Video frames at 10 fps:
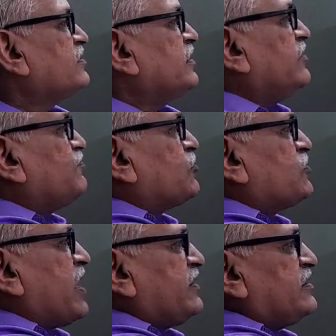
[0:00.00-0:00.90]
then prove
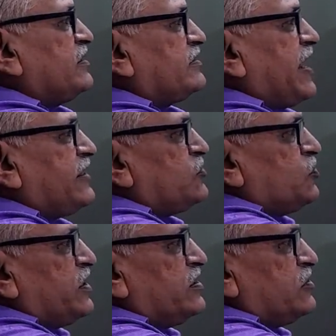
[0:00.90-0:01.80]
that tan
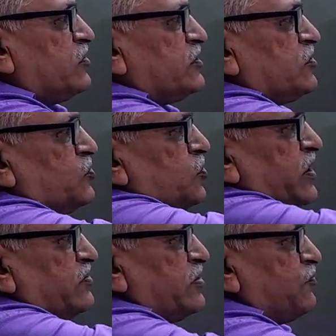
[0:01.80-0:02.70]
2a is equal to
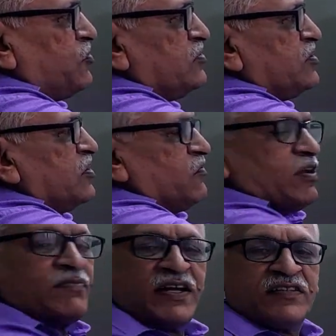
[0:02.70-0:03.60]
2x upon
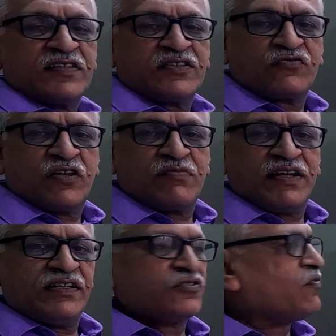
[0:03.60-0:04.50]
1 minus x square
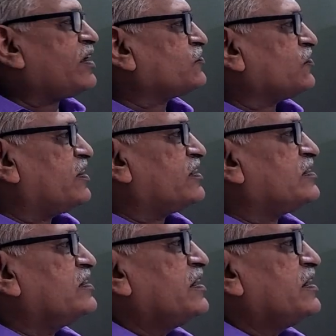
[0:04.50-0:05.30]
minus y square,